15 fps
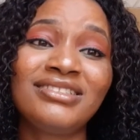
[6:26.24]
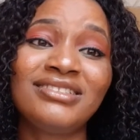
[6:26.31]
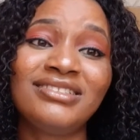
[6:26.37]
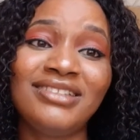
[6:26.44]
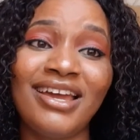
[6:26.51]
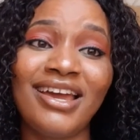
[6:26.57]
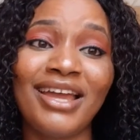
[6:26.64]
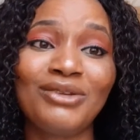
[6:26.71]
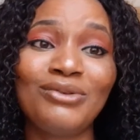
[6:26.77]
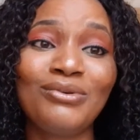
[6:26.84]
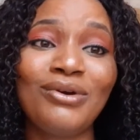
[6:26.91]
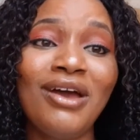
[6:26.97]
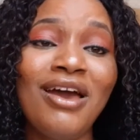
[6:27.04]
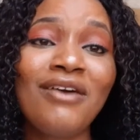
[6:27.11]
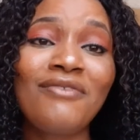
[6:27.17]
Yeah, I know.
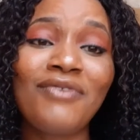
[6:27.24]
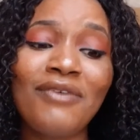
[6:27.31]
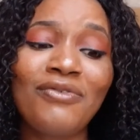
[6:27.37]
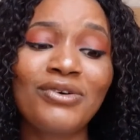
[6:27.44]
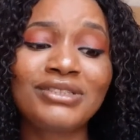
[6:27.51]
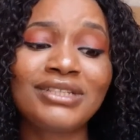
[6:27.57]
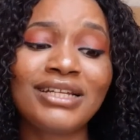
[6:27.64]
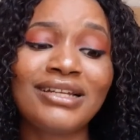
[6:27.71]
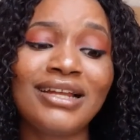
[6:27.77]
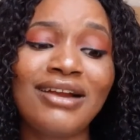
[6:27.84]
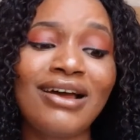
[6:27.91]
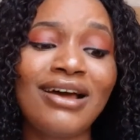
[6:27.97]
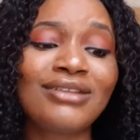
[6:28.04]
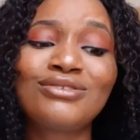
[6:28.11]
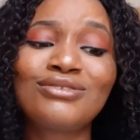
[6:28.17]
500
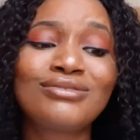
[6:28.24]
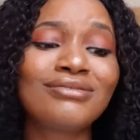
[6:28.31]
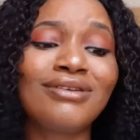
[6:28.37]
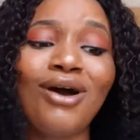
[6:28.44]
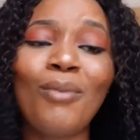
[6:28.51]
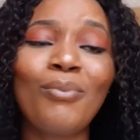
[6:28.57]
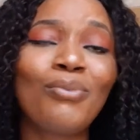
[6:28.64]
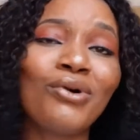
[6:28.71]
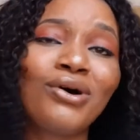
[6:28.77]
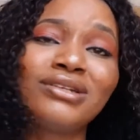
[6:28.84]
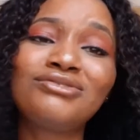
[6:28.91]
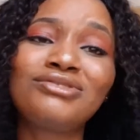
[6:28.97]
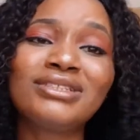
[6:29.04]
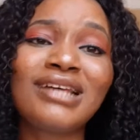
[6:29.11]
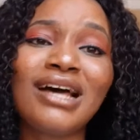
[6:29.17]
naira upward,
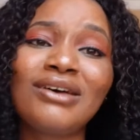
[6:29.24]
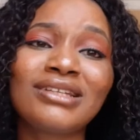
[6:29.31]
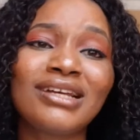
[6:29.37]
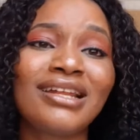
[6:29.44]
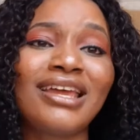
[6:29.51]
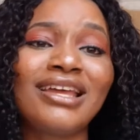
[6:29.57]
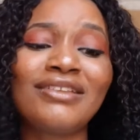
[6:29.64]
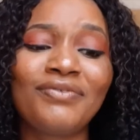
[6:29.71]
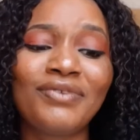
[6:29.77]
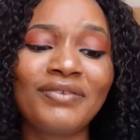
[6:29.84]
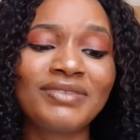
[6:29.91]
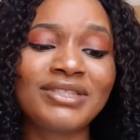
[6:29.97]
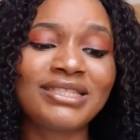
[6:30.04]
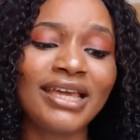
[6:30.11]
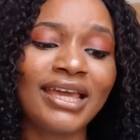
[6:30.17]

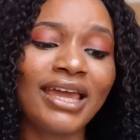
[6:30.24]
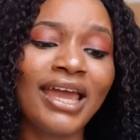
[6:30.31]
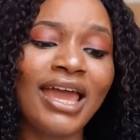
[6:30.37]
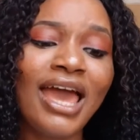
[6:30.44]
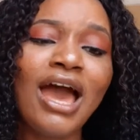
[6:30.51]
2,850,